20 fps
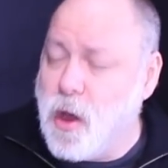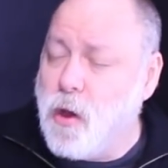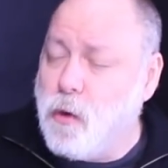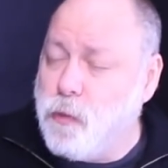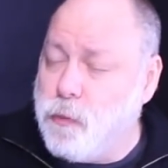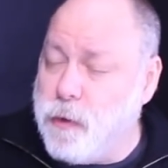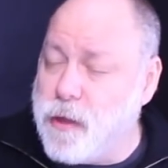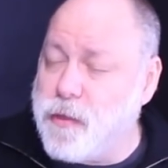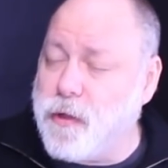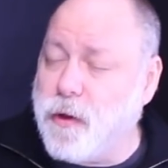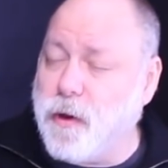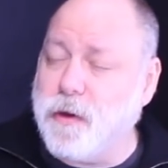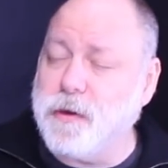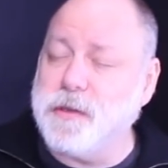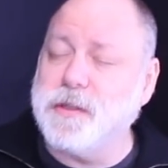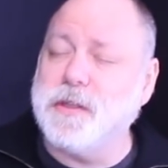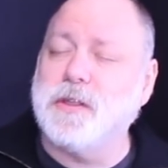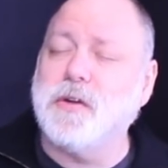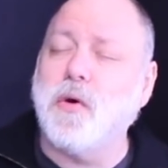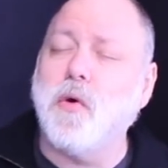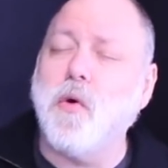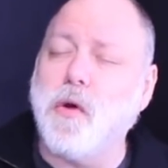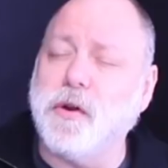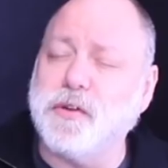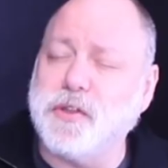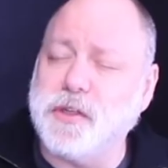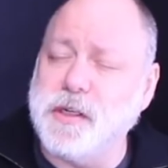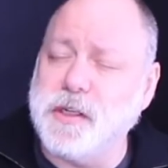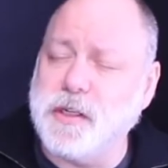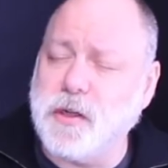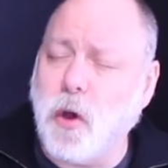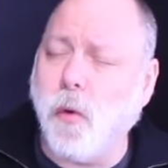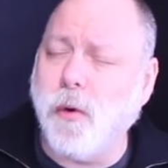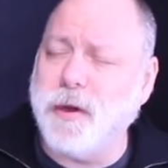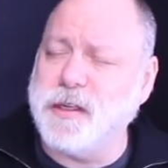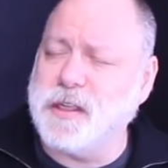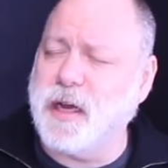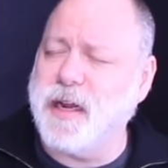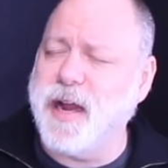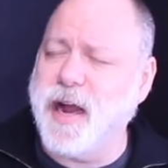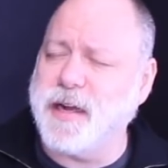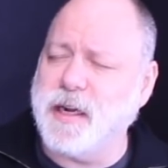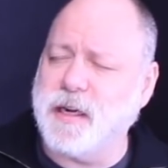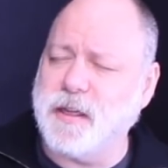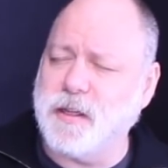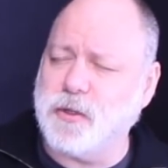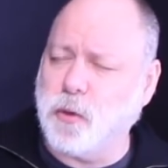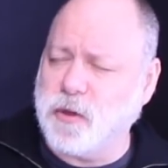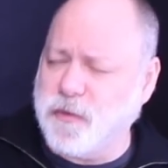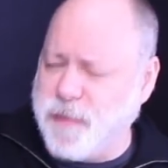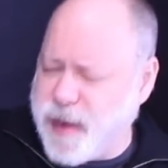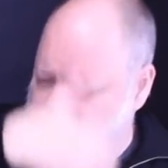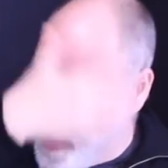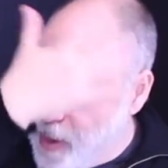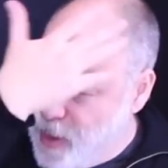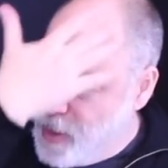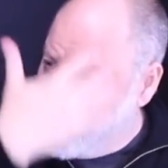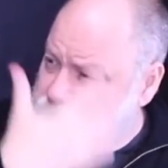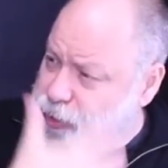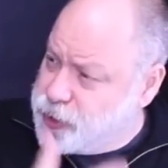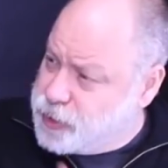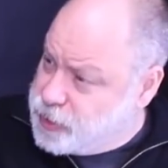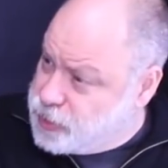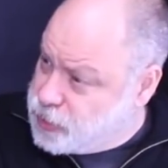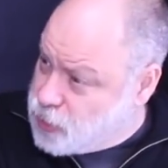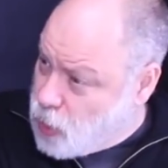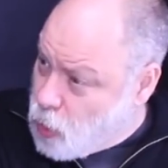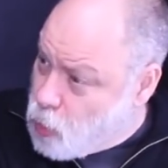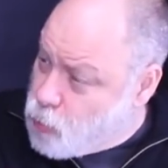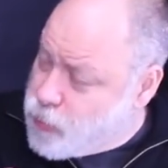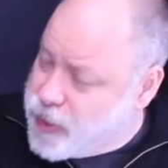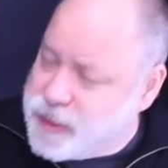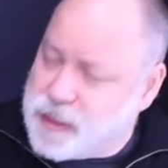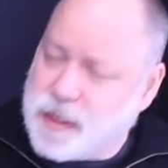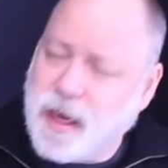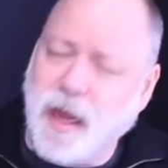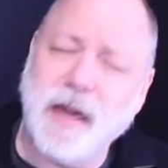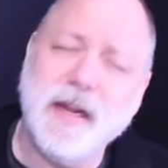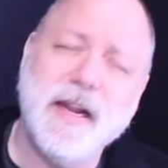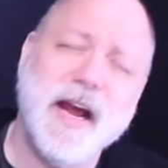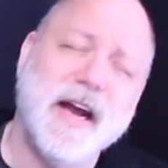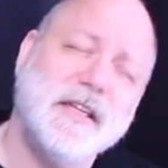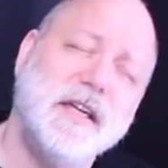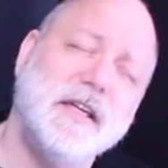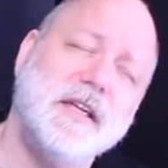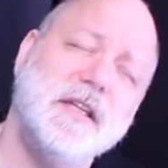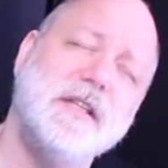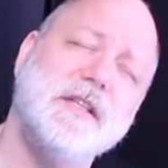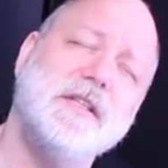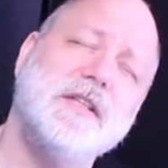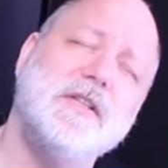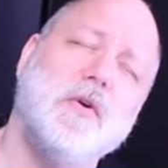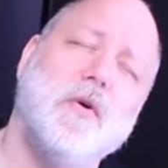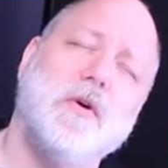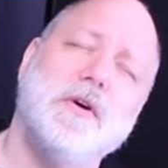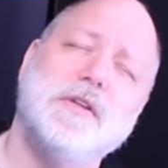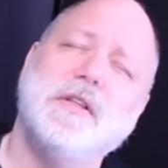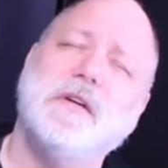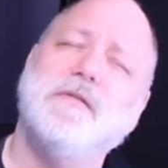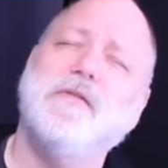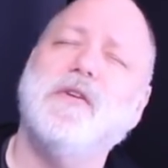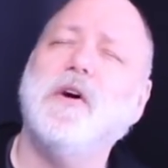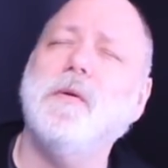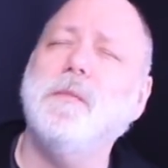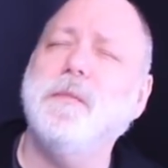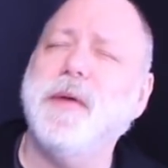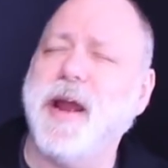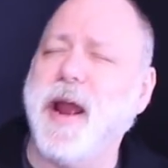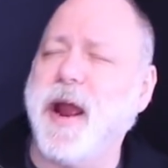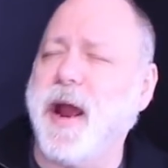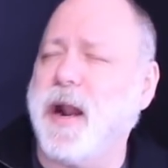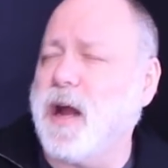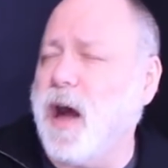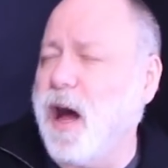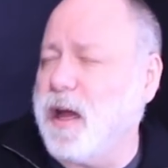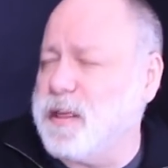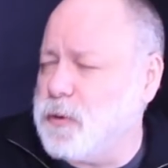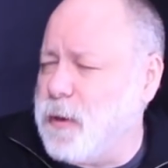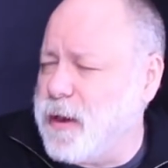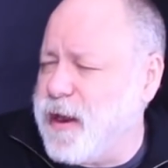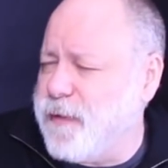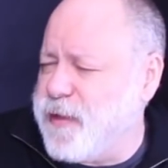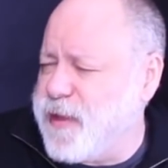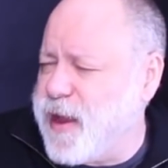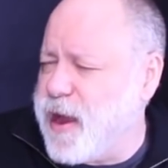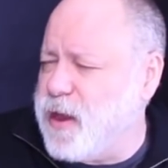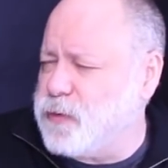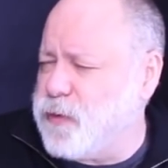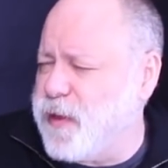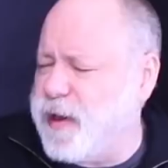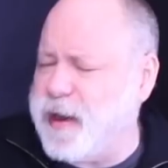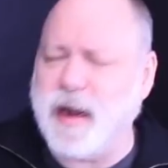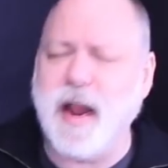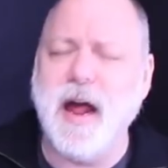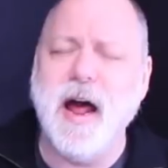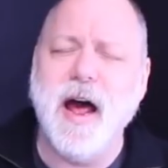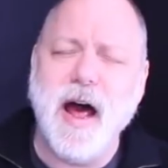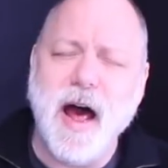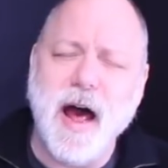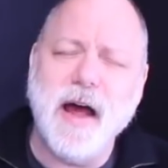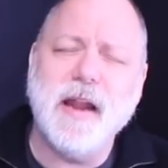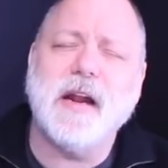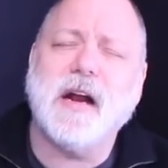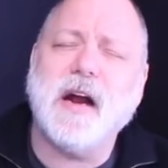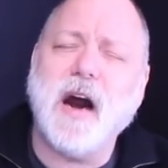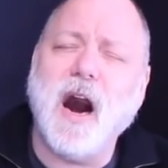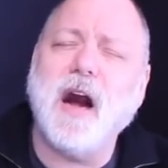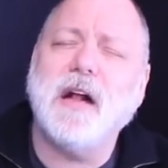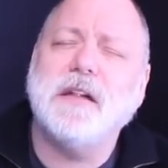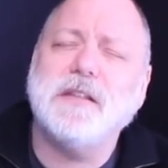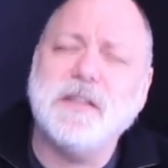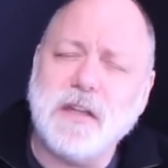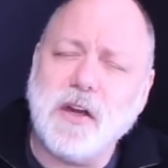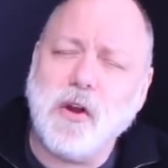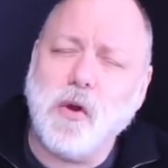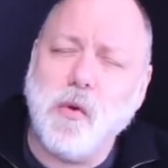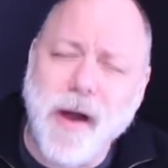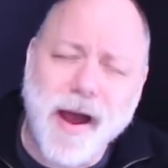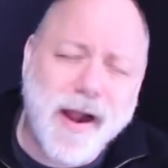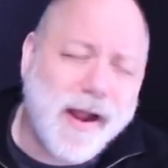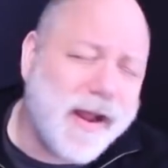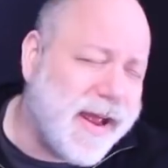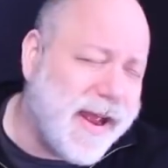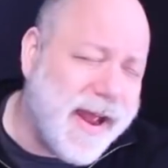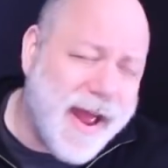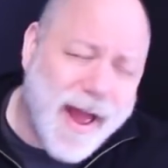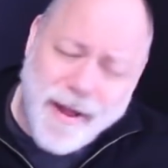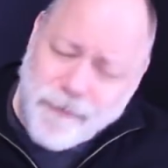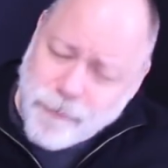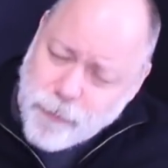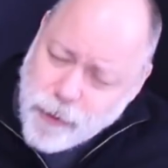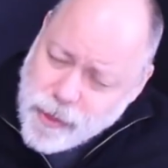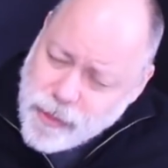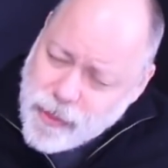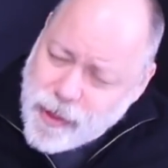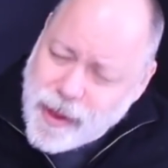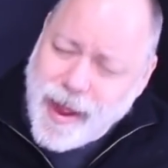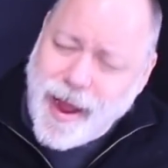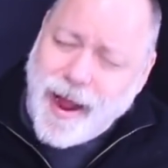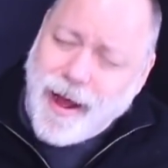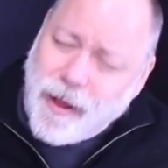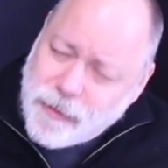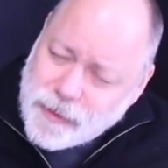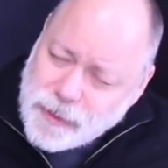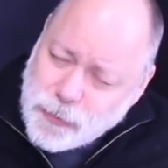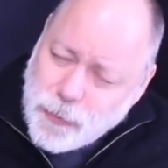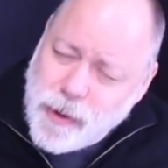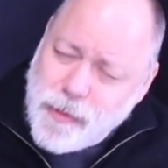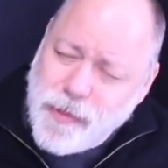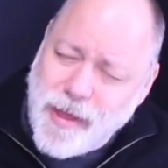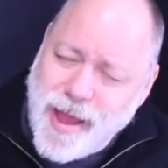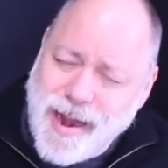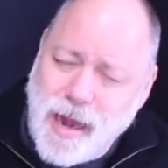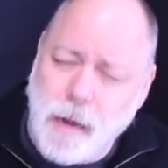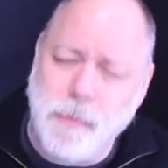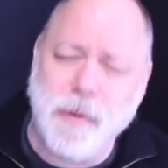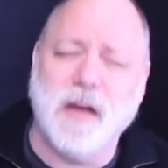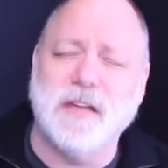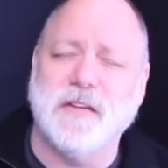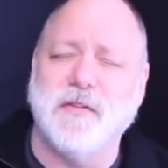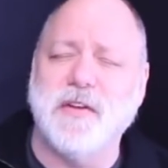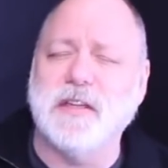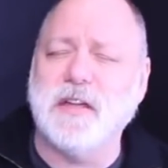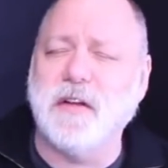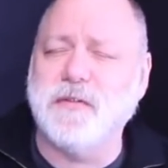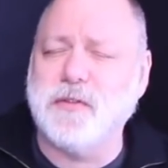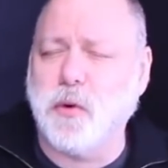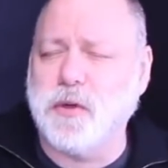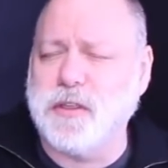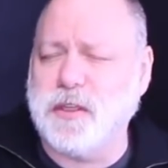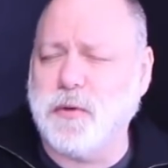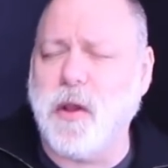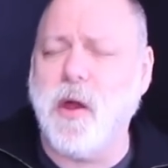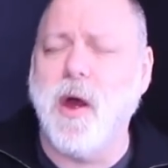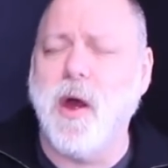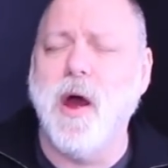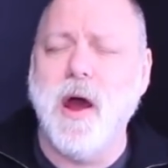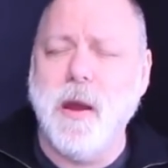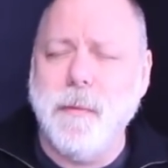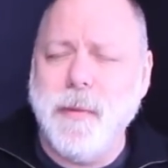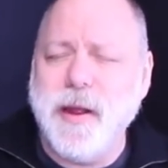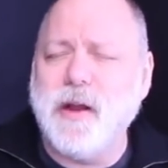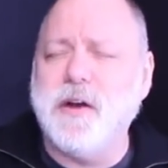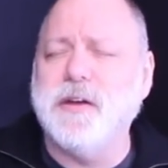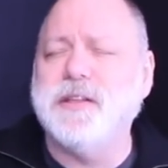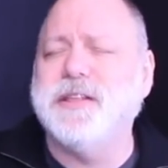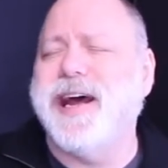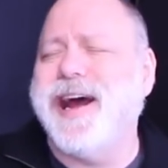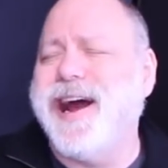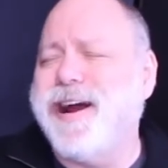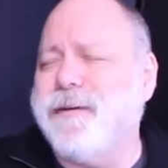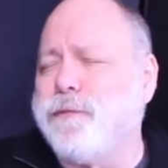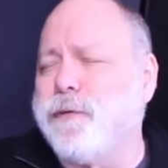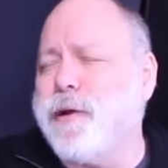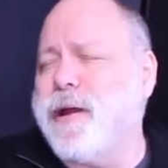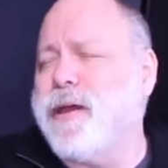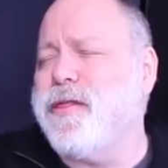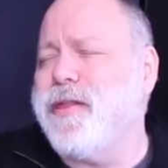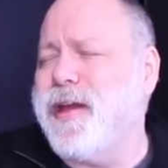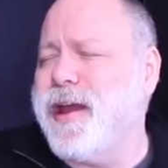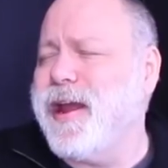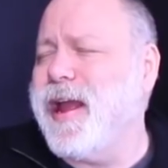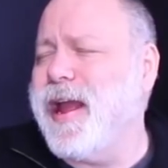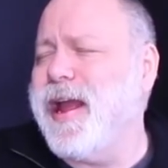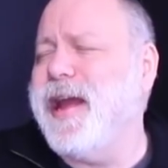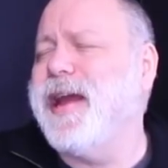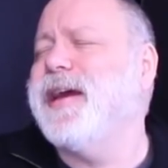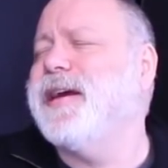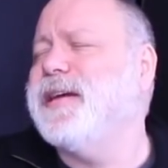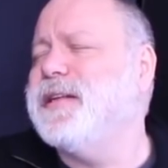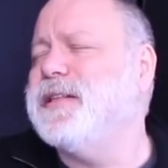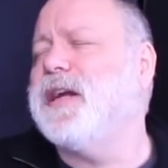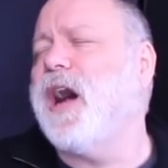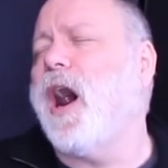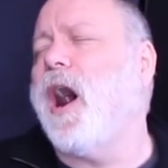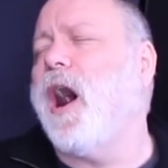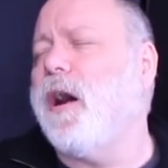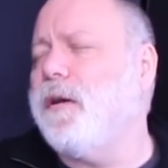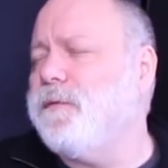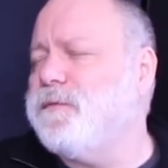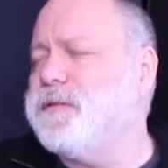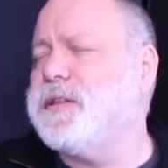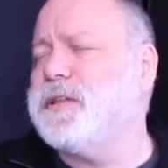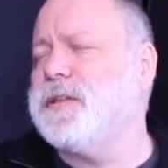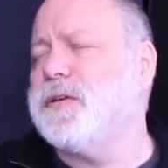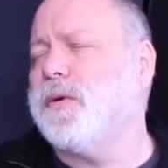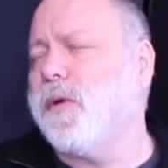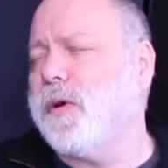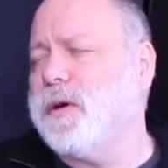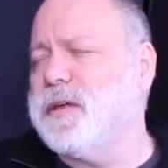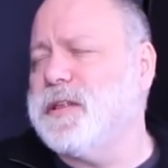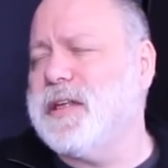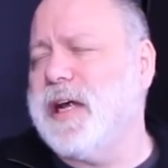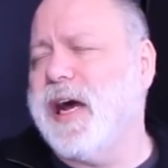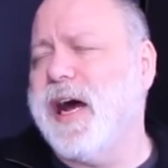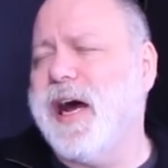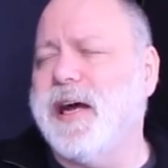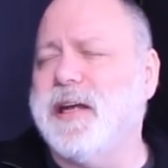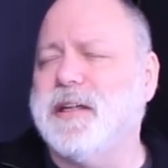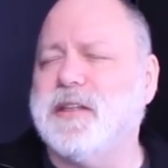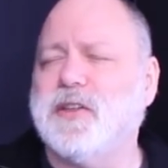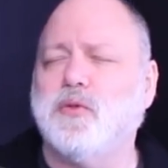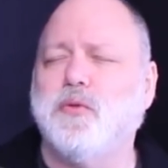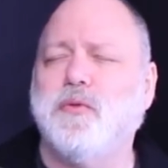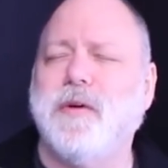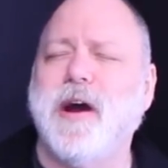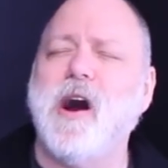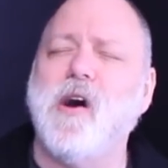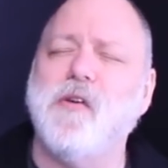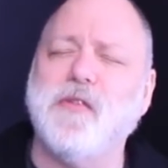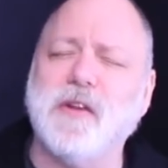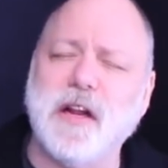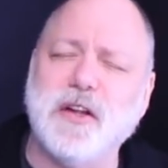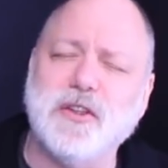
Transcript: She is always connected to the source of being. She is always connected to the source of her being, and consequently everything else within it. And consequently everything else within it, because there's no source of love, because everything is of source as well.